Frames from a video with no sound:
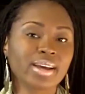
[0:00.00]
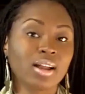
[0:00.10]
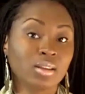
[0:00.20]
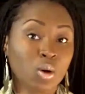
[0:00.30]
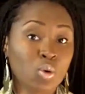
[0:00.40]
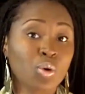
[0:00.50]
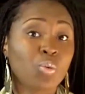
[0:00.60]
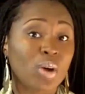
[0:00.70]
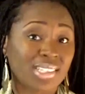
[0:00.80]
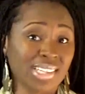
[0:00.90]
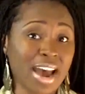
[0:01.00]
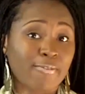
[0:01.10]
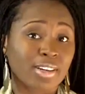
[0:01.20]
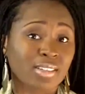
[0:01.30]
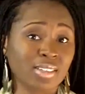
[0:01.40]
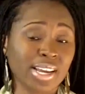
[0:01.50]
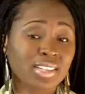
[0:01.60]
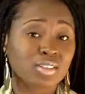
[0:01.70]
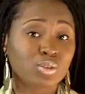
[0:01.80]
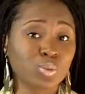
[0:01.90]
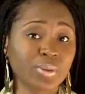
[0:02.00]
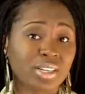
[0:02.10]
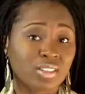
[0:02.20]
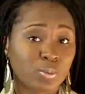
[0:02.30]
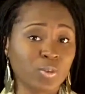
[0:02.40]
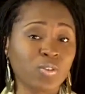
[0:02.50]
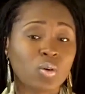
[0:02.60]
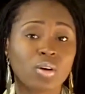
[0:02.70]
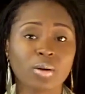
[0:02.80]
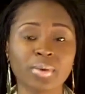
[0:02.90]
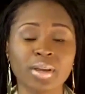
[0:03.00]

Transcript: a local West African dance group in to perform.